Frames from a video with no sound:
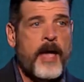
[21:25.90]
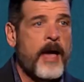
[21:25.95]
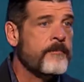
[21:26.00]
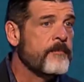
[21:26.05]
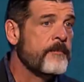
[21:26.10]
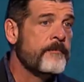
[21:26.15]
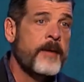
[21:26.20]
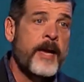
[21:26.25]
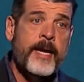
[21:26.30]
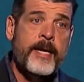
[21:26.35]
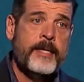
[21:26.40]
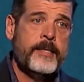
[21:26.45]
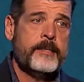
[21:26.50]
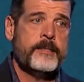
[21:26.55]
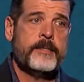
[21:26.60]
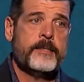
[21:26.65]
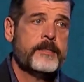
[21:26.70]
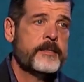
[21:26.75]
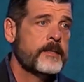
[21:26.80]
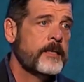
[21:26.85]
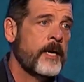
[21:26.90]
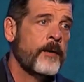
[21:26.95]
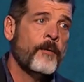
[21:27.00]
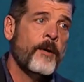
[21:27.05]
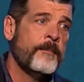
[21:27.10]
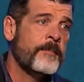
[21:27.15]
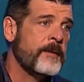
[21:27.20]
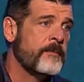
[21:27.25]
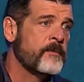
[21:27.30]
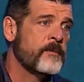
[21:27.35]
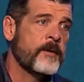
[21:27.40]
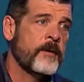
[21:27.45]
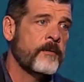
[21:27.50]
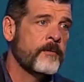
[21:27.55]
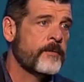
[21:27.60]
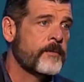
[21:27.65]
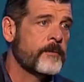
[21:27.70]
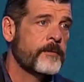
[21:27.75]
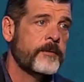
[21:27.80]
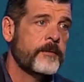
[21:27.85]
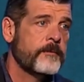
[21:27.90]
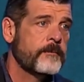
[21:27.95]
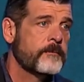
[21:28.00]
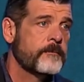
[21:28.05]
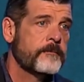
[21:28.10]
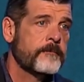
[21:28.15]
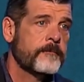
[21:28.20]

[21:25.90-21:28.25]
amazed at what people go through.